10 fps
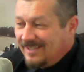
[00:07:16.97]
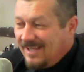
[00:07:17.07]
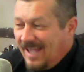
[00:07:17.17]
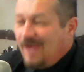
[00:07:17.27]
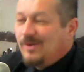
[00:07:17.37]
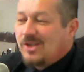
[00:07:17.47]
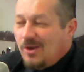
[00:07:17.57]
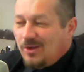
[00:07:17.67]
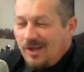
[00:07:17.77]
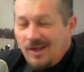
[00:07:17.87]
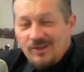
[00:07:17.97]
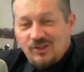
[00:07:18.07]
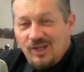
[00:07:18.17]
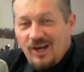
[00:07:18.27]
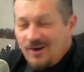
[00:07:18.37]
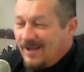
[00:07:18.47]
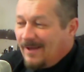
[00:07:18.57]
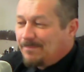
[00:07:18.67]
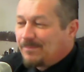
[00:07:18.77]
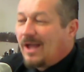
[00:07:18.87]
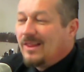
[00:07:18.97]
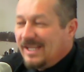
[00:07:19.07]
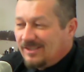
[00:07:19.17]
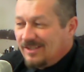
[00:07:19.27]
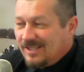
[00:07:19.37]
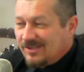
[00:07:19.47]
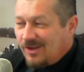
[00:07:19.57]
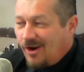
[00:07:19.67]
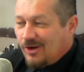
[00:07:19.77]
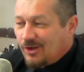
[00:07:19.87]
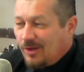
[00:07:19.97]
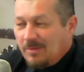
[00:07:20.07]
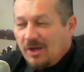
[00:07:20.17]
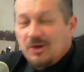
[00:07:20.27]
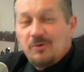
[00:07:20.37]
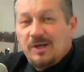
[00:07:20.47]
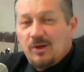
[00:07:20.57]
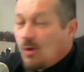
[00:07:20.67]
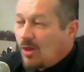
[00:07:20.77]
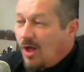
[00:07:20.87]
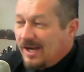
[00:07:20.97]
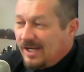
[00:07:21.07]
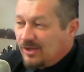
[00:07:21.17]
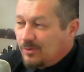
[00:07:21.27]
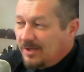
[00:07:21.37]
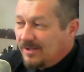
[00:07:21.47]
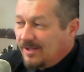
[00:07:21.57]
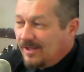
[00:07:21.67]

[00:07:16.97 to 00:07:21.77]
Anyways, I'll share a link to this article. I'm not going to read a whole lot into it.